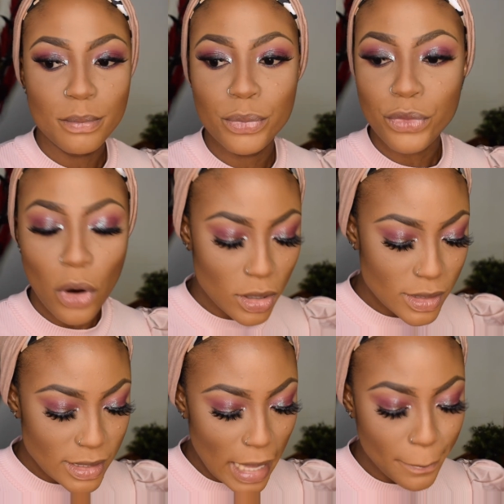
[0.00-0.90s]

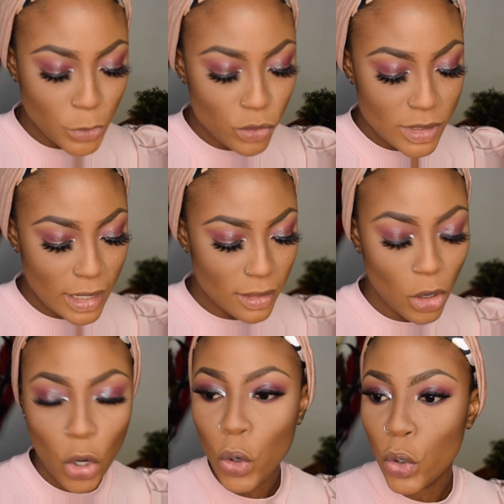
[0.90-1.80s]
bronze, I'm using the
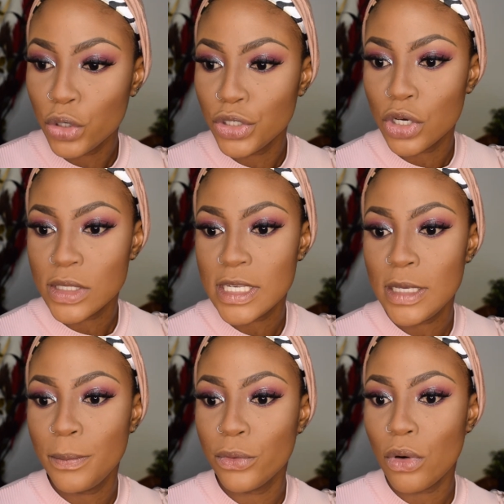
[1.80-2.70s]

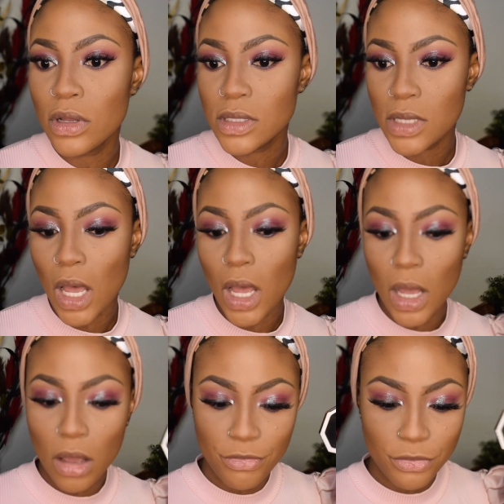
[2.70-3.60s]
Coconutty
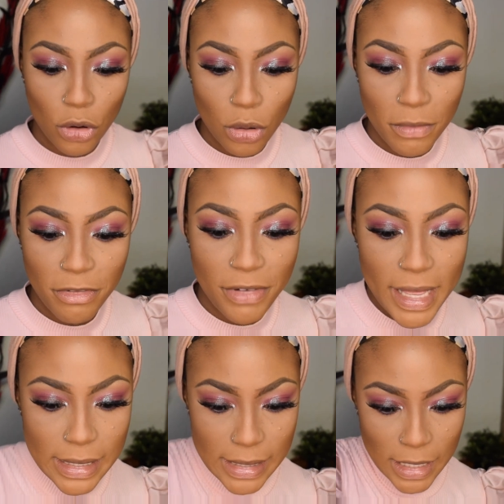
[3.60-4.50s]
Bronzer from
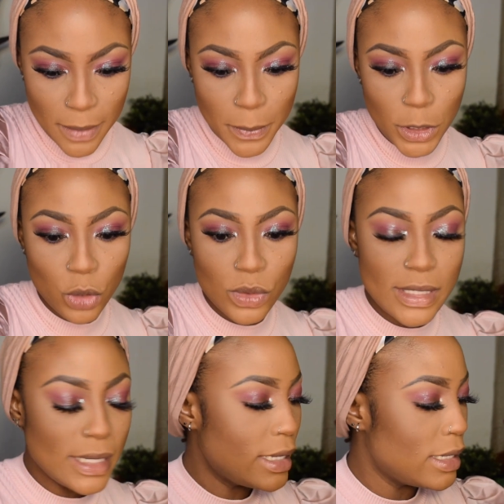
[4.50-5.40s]
Fenty
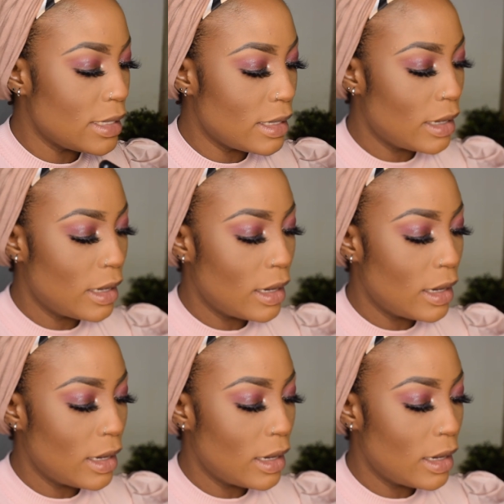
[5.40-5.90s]
Beauty.